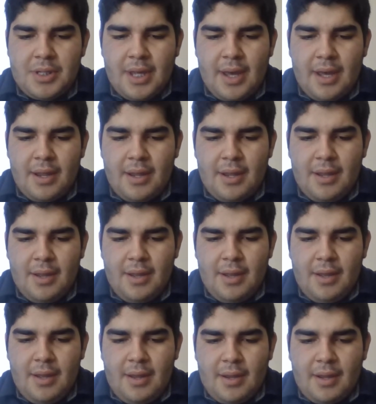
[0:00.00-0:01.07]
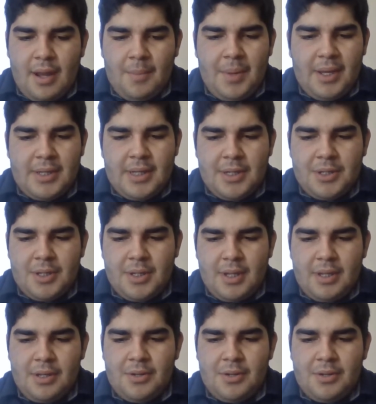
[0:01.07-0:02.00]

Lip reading: that got my attention.